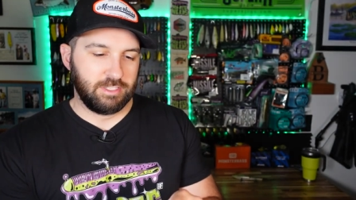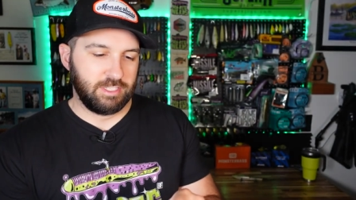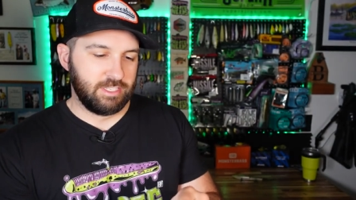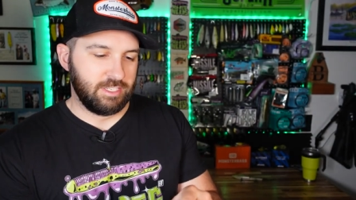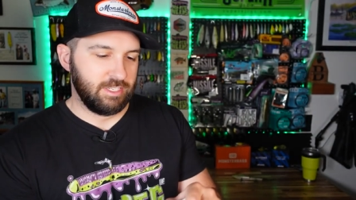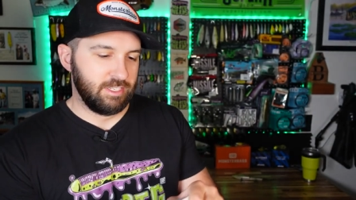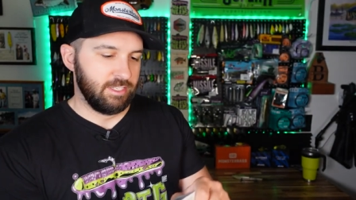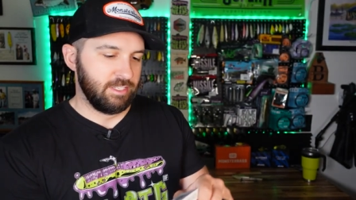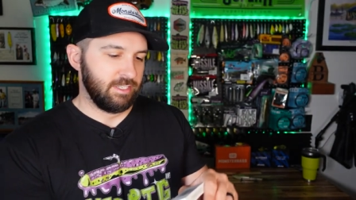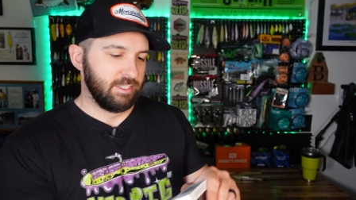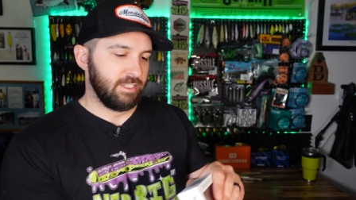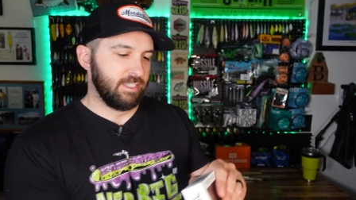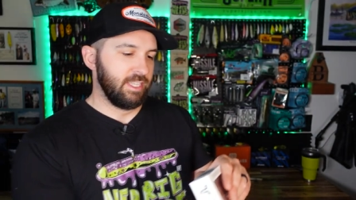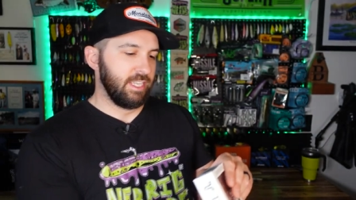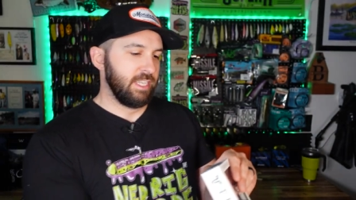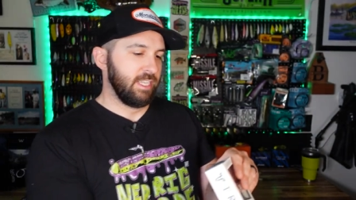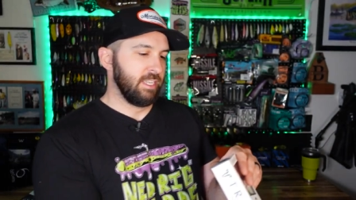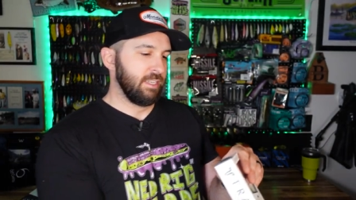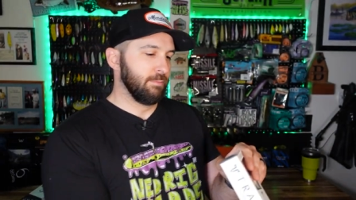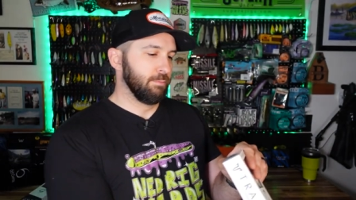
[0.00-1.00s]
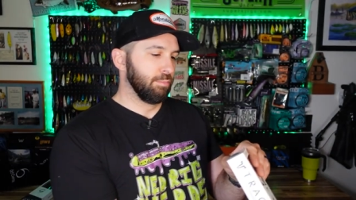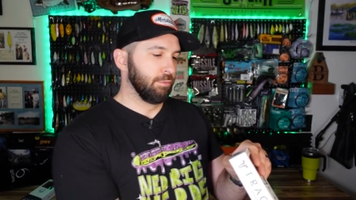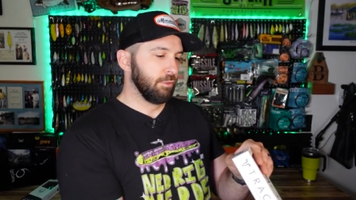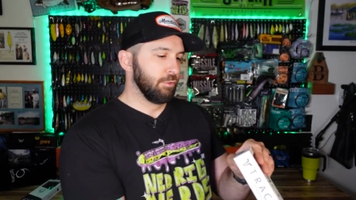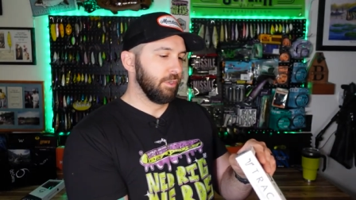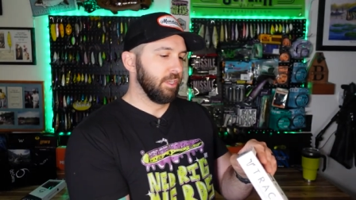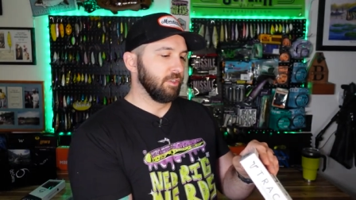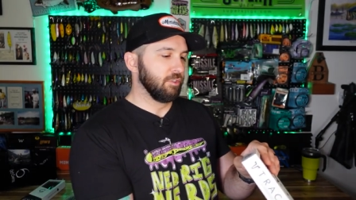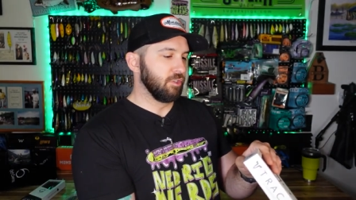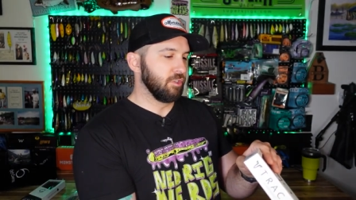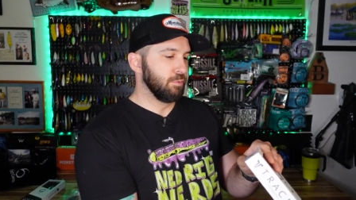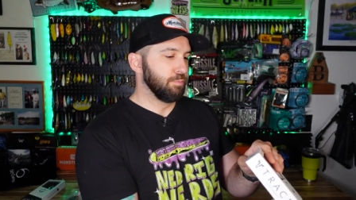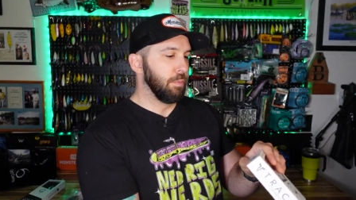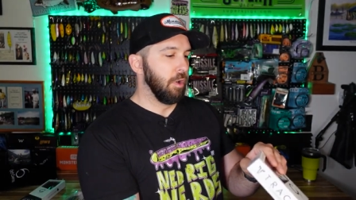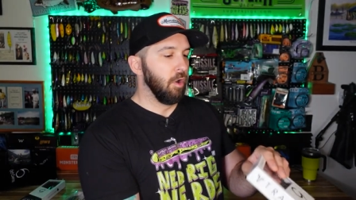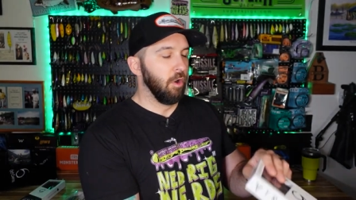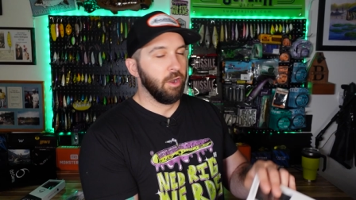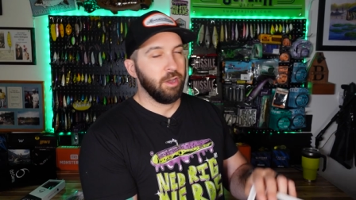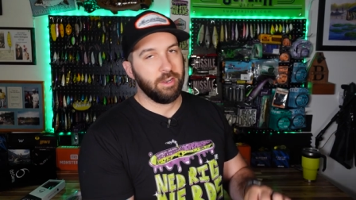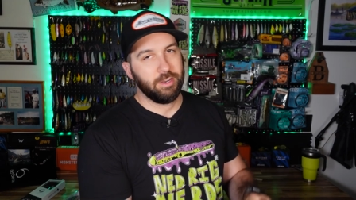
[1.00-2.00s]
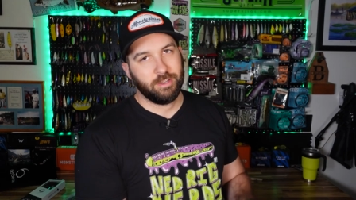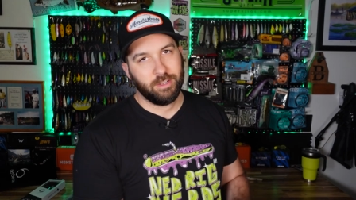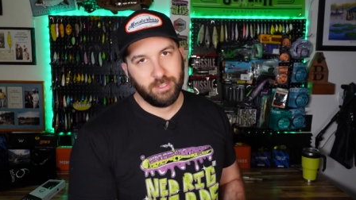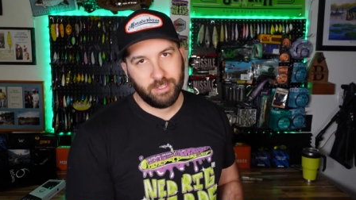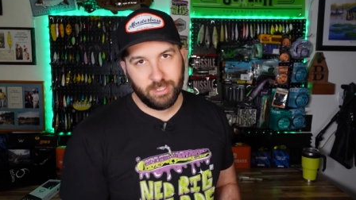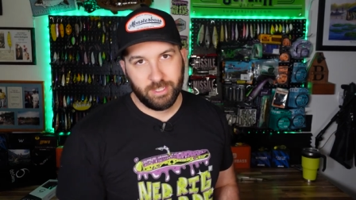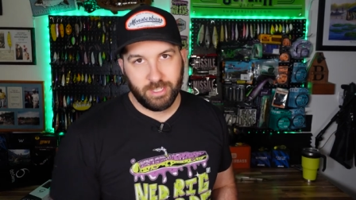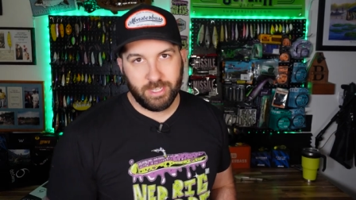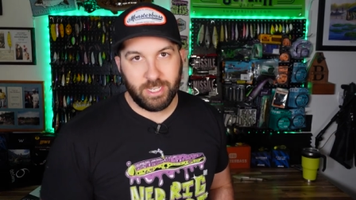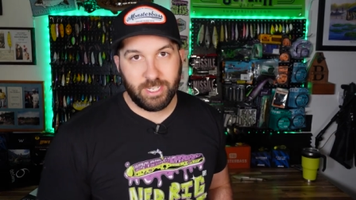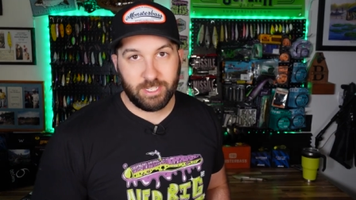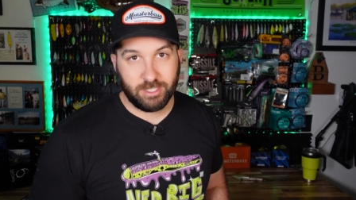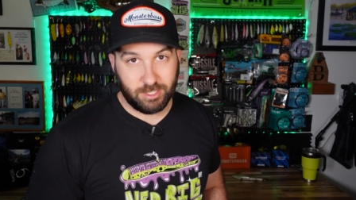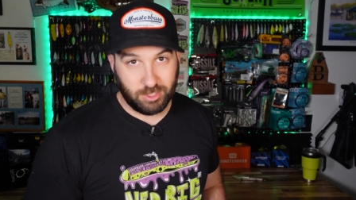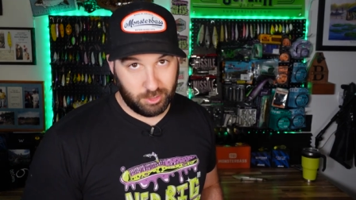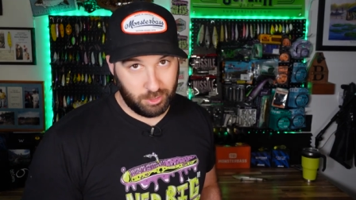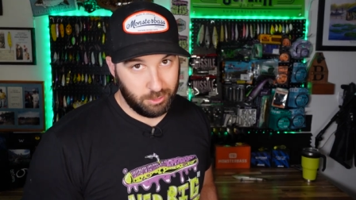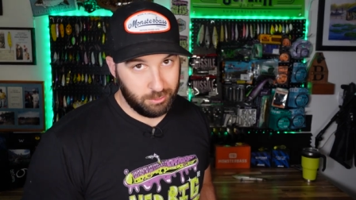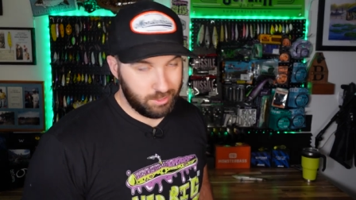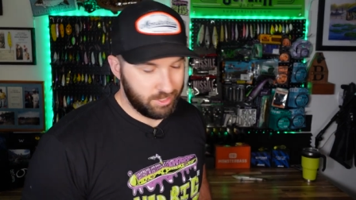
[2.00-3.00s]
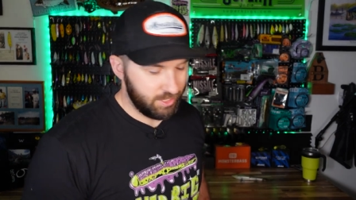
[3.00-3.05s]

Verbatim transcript: This is the bluegill spawn in a slow